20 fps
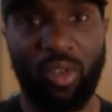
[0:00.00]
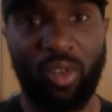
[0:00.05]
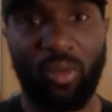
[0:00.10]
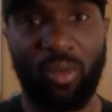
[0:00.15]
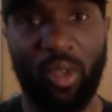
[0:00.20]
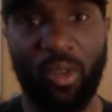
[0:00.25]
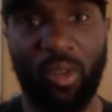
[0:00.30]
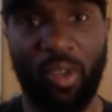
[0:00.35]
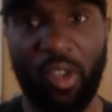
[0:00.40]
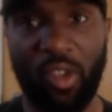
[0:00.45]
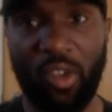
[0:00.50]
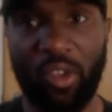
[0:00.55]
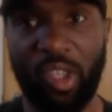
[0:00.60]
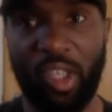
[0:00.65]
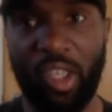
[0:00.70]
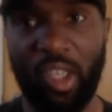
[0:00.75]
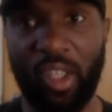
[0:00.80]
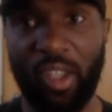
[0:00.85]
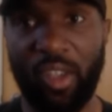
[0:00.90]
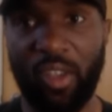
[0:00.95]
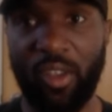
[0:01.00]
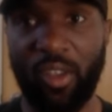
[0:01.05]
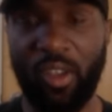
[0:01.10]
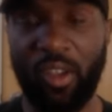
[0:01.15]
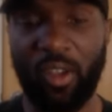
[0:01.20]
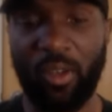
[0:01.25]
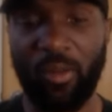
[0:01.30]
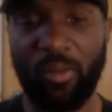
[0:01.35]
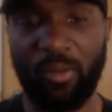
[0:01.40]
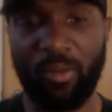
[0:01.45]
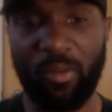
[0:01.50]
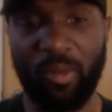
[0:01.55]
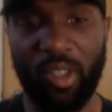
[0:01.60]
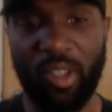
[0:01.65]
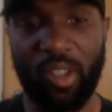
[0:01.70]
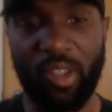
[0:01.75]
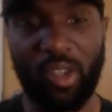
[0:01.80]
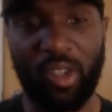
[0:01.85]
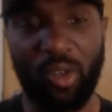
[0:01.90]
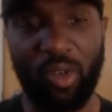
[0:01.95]
Mm-hmm. Maybe I should have taken um,
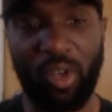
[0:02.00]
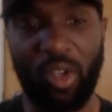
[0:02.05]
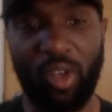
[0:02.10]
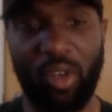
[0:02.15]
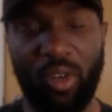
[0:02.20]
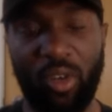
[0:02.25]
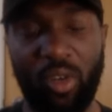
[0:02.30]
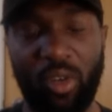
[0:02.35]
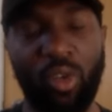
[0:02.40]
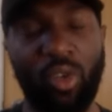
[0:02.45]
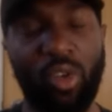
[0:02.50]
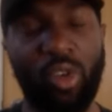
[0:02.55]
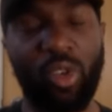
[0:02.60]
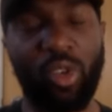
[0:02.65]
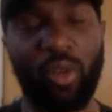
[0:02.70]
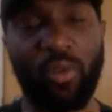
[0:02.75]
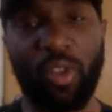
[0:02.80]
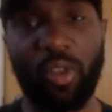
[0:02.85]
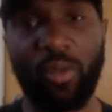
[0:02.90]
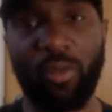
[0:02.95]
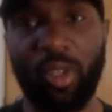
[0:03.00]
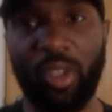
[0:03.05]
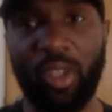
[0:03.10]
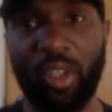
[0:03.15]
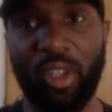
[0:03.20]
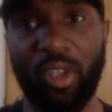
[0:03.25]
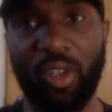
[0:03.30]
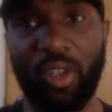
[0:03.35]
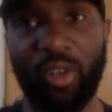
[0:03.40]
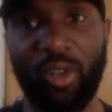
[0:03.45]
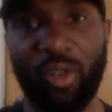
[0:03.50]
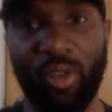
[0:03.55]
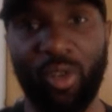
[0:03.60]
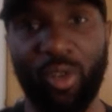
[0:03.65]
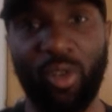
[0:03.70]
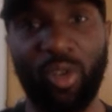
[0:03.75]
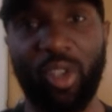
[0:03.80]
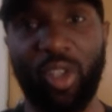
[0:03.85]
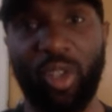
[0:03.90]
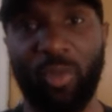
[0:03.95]
this deal. Uh, Luton offered me a deal.
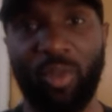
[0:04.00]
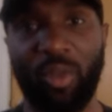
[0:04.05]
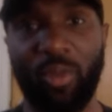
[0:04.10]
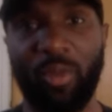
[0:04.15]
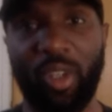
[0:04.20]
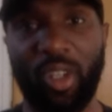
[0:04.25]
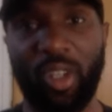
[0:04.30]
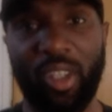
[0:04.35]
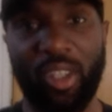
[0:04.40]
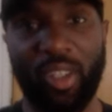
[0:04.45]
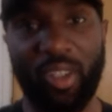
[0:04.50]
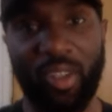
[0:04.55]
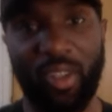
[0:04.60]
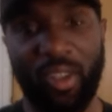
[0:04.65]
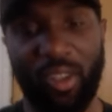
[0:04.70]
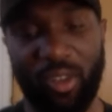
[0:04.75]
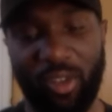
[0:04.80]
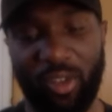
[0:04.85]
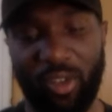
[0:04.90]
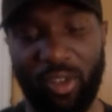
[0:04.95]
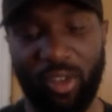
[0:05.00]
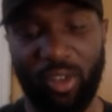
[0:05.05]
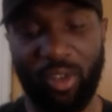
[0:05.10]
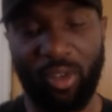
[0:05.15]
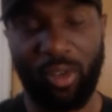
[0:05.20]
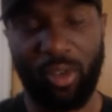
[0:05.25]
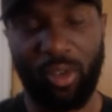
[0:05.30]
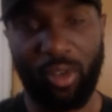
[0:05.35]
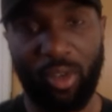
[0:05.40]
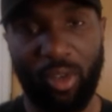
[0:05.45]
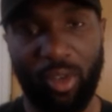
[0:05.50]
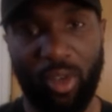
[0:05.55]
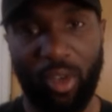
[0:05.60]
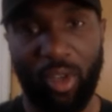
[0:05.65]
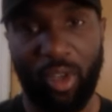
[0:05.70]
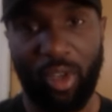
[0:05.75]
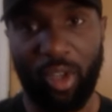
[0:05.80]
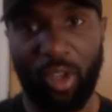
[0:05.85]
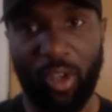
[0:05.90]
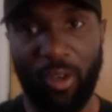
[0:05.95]
Luton in the Premier League, you know.
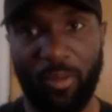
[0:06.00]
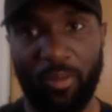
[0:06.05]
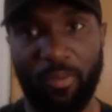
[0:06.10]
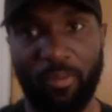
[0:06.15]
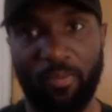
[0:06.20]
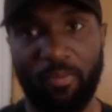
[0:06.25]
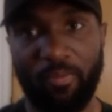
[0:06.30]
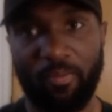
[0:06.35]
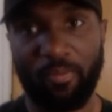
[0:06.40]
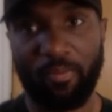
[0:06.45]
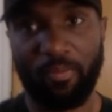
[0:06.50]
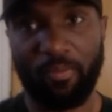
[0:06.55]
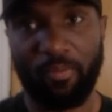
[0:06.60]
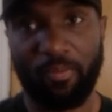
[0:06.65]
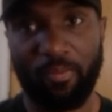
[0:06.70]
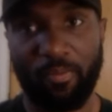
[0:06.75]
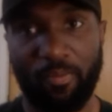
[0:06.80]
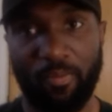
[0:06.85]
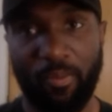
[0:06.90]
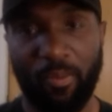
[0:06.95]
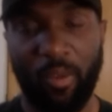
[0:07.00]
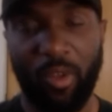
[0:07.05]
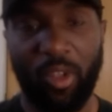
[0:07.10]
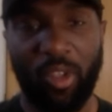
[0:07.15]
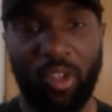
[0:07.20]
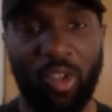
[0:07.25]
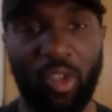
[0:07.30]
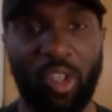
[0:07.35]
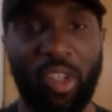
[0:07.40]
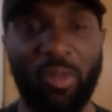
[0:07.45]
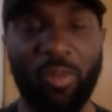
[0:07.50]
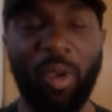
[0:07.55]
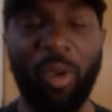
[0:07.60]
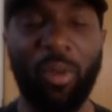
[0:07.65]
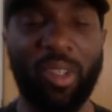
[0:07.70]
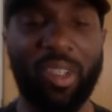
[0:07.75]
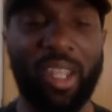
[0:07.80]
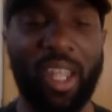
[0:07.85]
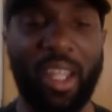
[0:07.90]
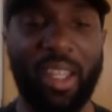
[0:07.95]
Um, yeah. So there's
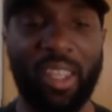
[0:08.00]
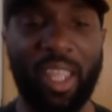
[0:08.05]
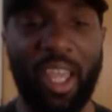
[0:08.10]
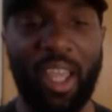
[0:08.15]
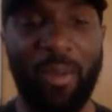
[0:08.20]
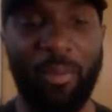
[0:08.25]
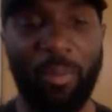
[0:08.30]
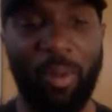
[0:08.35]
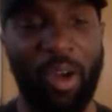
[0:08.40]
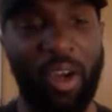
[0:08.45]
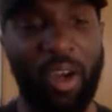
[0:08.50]
moments like that,